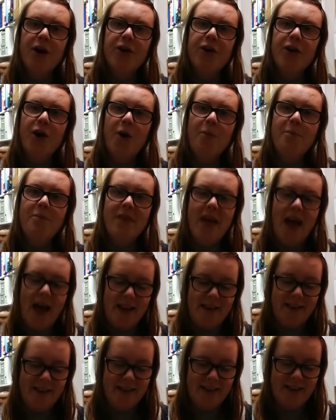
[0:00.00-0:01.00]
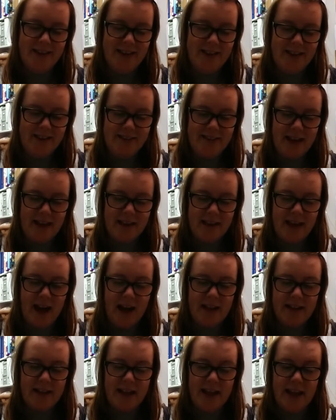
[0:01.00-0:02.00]
"Come then," he said
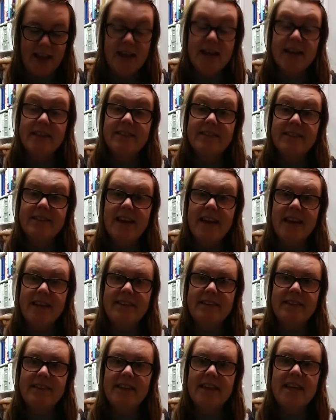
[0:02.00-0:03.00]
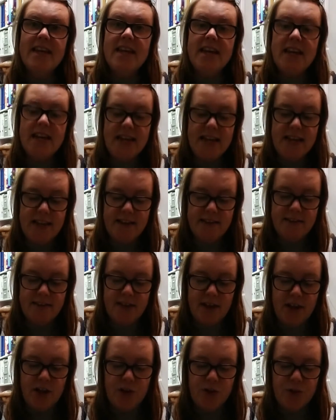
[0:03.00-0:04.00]
kindly, "sit,
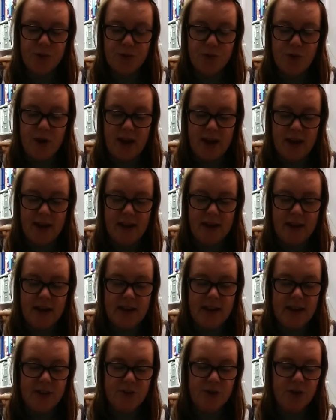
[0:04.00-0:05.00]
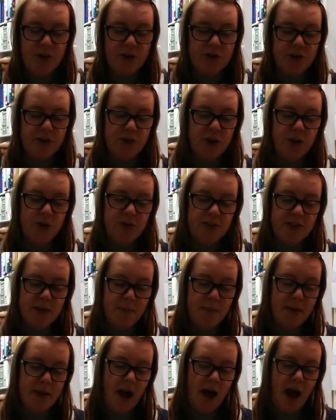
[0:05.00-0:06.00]
eat, drink," and he took the
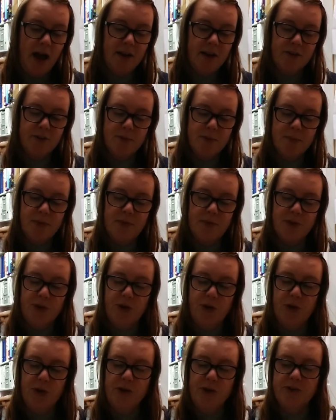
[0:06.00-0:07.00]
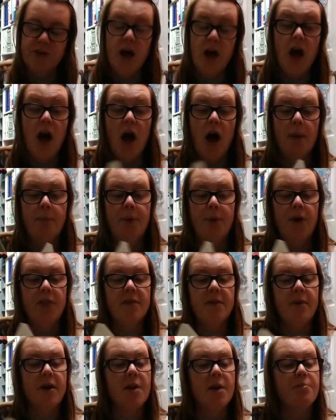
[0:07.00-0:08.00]
toasted bananas from the skewers and put
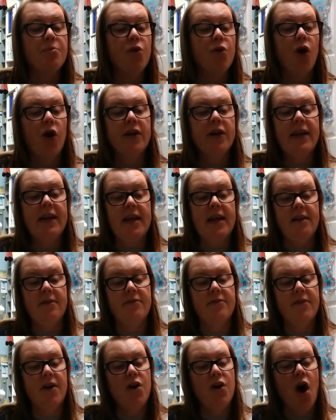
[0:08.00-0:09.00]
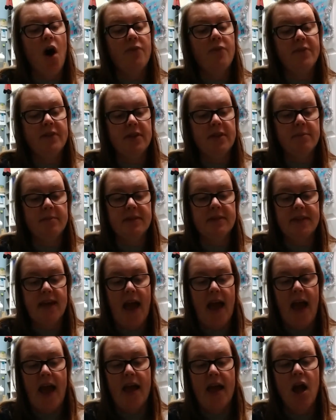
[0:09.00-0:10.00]
them on a broad leaf and offered them to
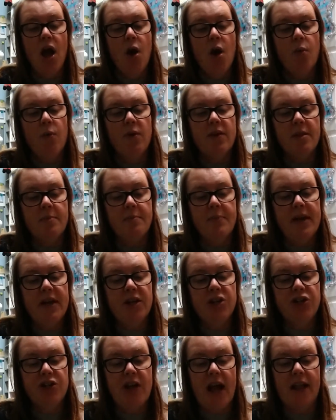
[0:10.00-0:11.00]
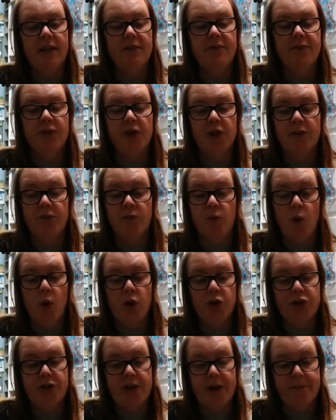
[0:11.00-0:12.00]
Kay with a big shell full of
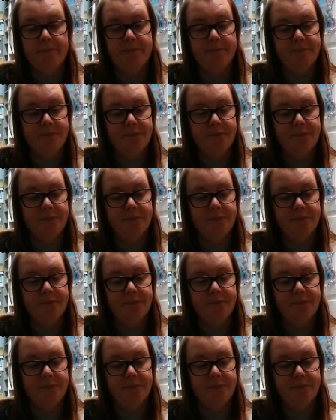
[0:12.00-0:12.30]
water.